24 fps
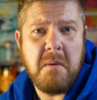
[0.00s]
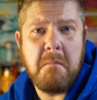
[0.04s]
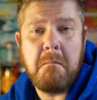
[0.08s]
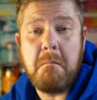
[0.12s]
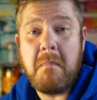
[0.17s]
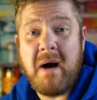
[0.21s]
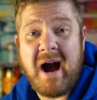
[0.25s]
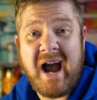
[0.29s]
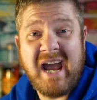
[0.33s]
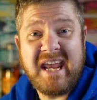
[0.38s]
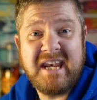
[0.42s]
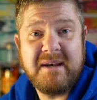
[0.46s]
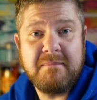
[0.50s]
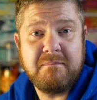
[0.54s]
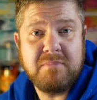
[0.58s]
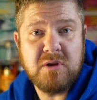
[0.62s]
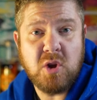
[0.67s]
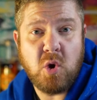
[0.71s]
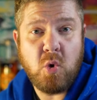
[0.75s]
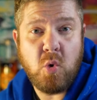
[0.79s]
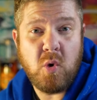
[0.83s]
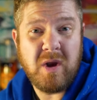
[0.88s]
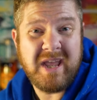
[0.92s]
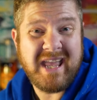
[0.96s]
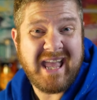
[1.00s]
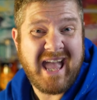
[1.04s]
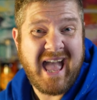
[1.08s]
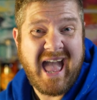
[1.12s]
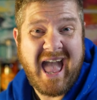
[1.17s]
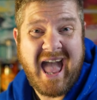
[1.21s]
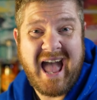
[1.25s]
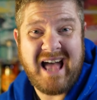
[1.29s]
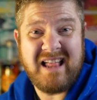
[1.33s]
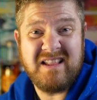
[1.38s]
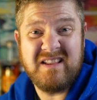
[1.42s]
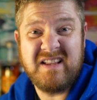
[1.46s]
Mind blowing,
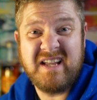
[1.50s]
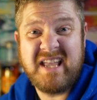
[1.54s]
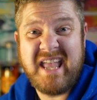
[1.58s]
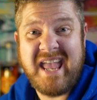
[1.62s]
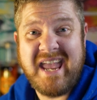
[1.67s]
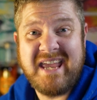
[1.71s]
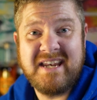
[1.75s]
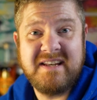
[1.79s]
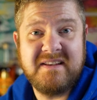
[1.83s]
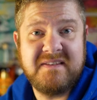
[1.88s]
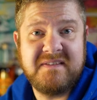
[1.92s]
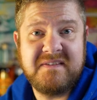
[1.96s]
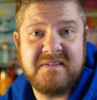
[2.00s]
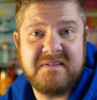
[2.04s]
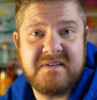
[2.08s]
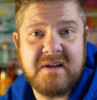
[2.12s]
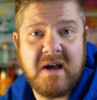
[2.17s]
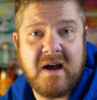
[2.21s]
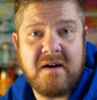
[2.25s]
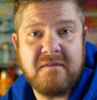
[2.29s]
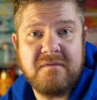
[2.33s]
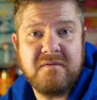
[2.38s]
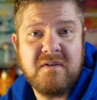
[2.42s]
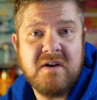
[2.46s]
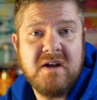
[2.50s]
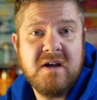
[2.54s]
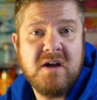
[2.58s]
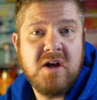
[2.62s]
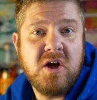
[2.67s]
allocated stuff,